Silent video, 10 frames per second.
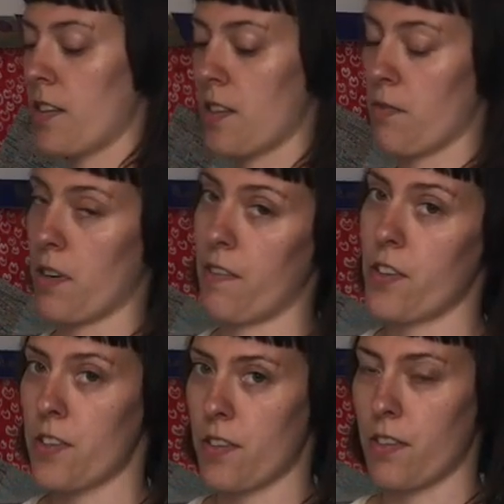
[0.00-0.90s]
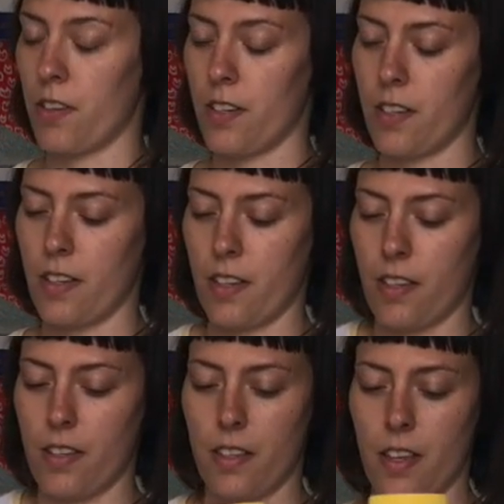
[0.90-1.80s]
So what I've also got
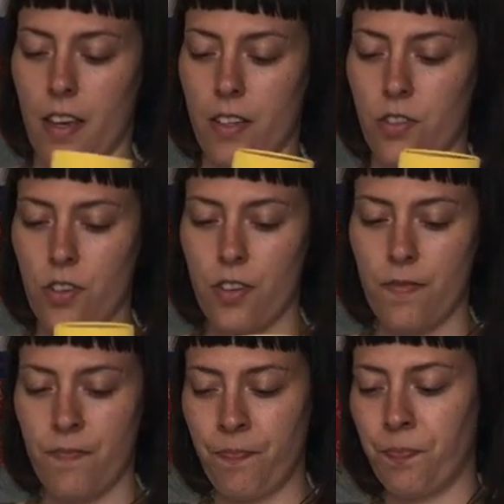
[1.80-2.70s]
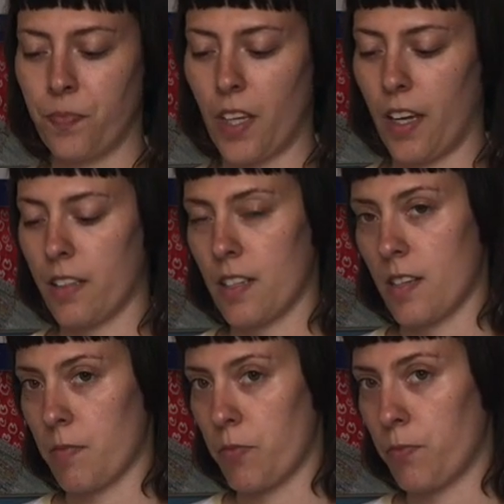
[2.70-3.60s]
is a jar and
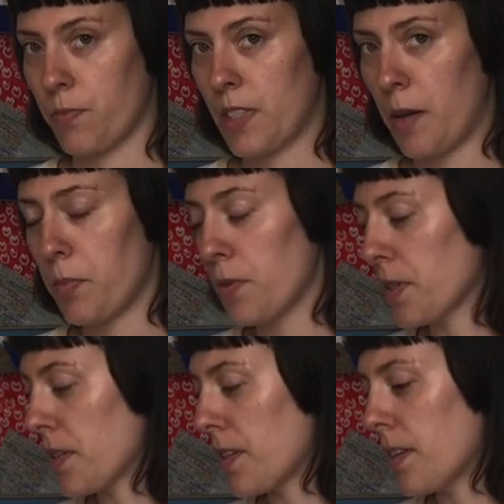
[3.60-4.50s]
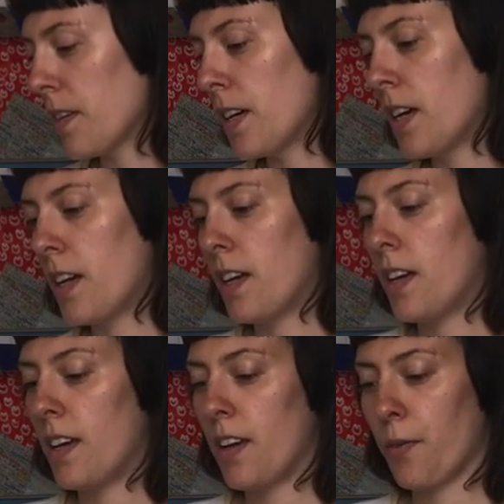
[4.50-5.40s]
some tap water.
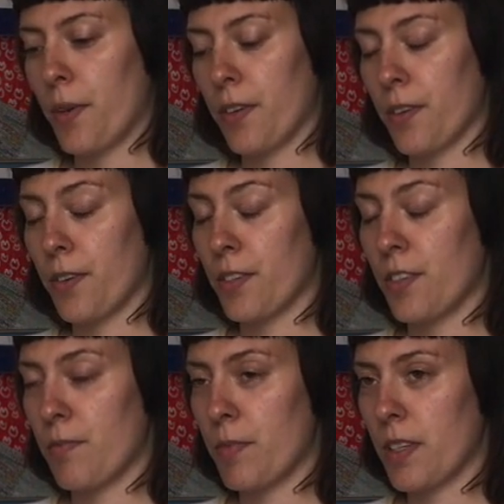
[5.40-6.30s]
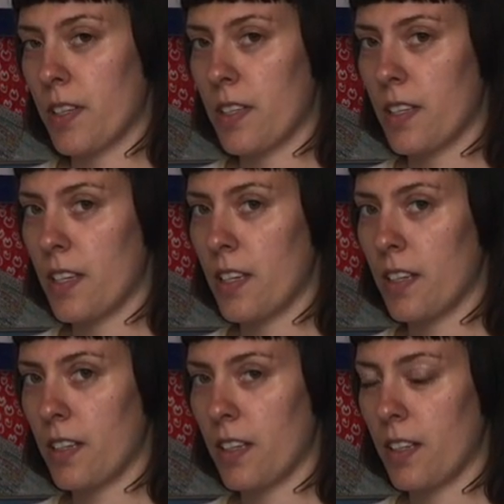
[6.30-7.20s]
We are going to mix the
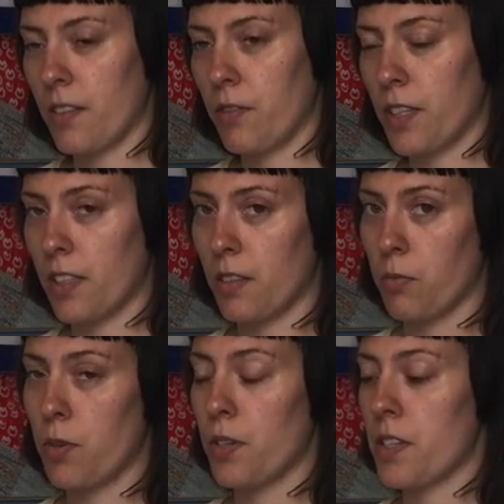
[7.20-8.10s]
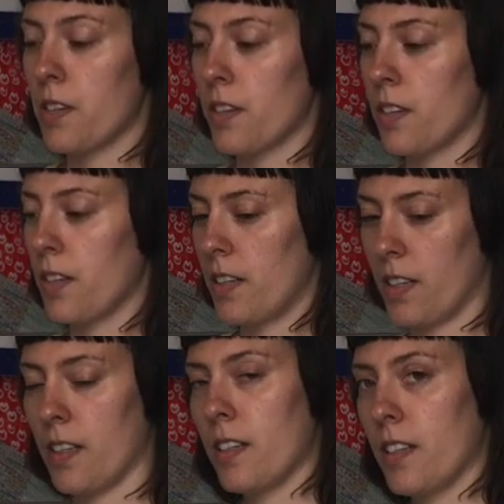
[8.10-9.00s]
ink with the water
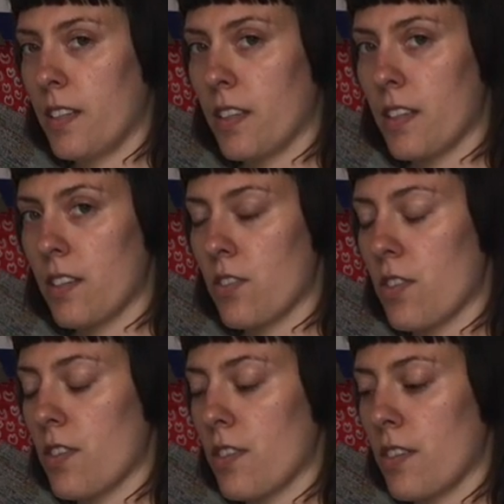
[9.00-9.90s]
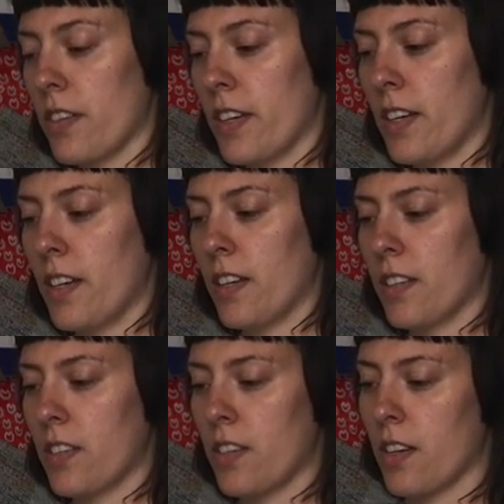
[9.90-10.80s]
in this jar
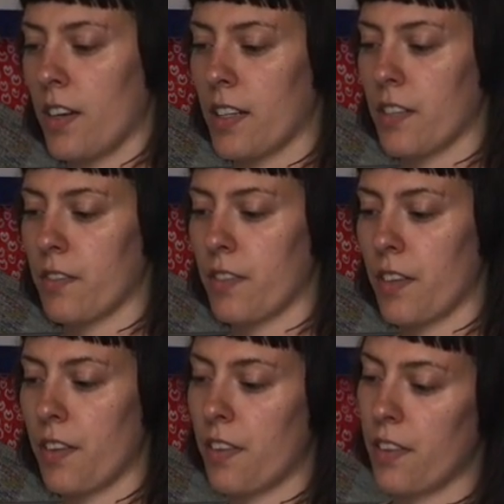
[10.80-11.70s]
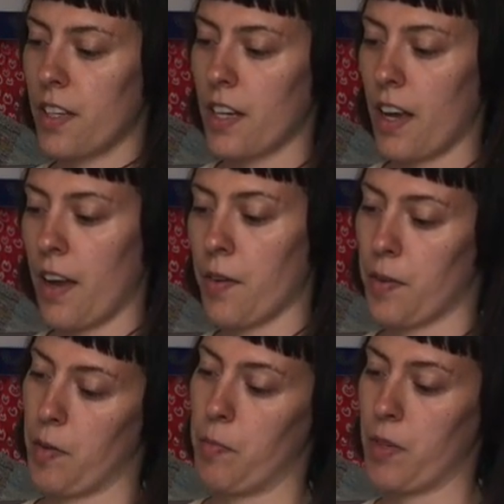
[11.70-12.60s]
to kind of thin it
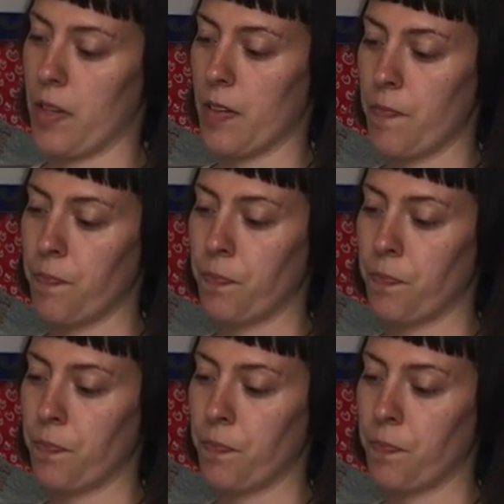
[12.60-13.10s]
out a bit